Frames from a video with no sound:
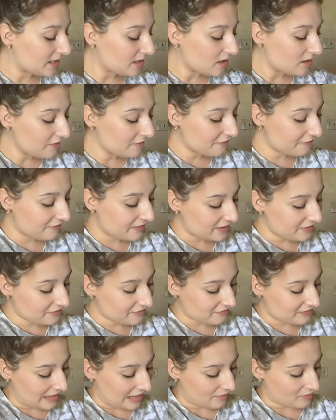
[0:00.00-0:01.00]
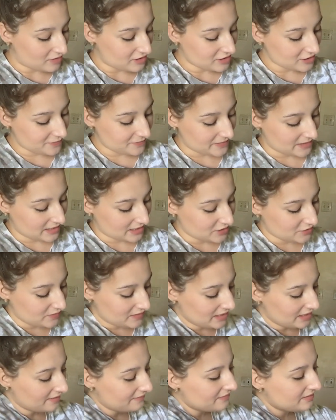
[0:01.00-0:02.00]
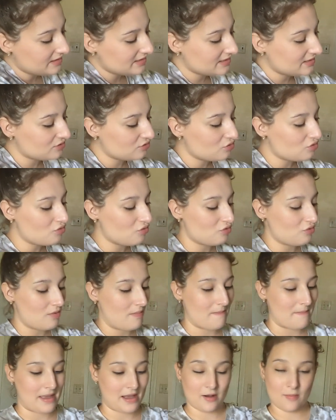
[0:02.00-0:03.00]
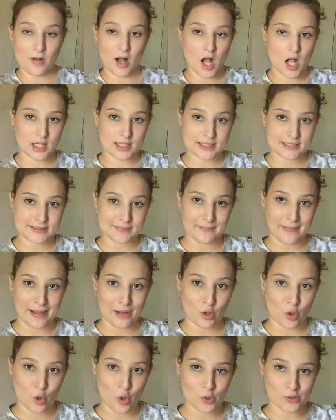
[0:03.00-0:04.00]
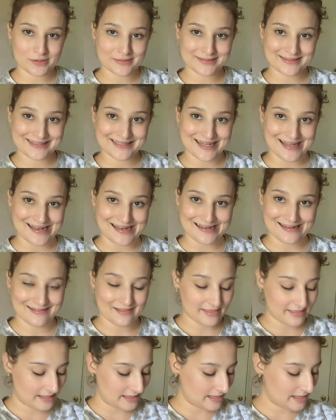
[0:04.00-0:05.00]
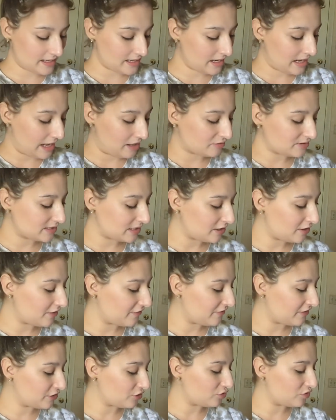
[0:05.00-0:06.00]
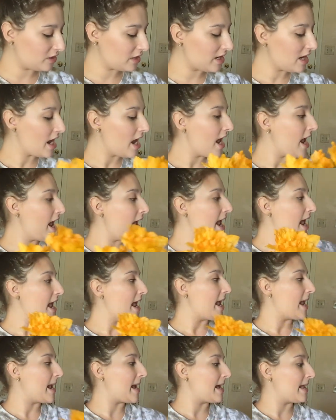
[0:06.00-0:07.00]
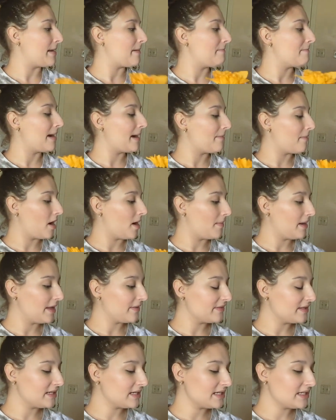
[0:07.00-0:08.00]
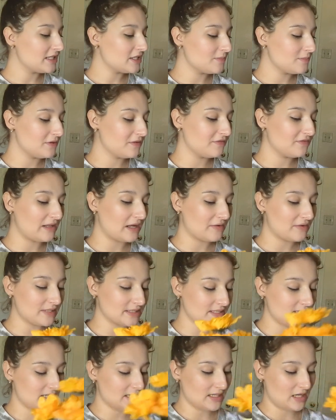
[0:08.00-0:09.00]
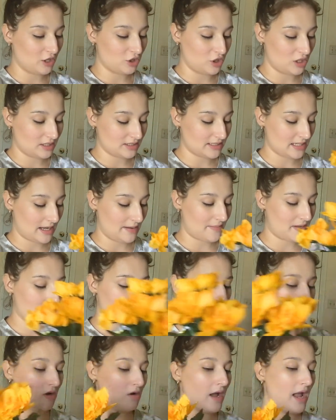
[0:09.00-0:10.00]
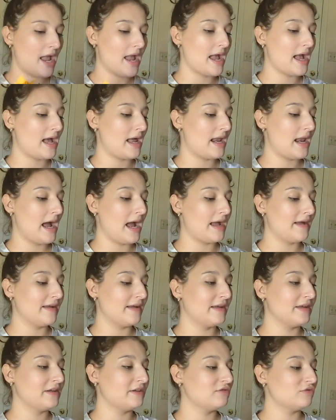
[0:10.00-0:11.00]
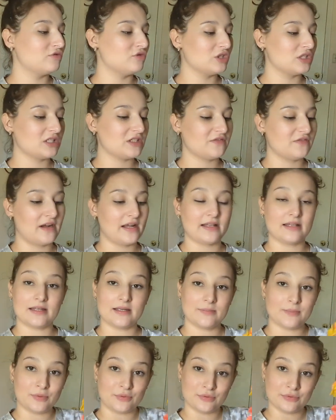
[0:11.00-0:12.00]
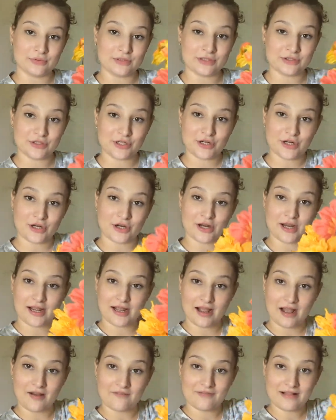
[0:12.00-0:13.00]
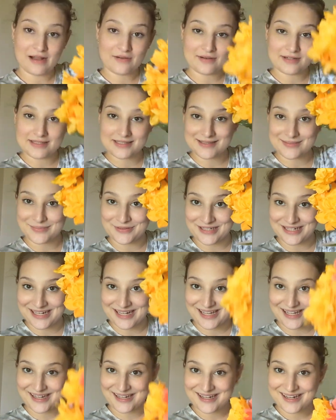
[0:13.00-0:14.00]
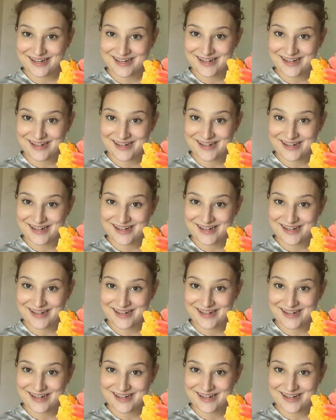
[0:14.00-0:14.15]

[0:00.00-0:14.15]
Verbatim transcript: I got fake flowers because we have this little mailbox metal tin thing outside our front door and my mom had the idea to put flowers in it a long time ago and I just finally pulled the trigger and got flowers to put in it.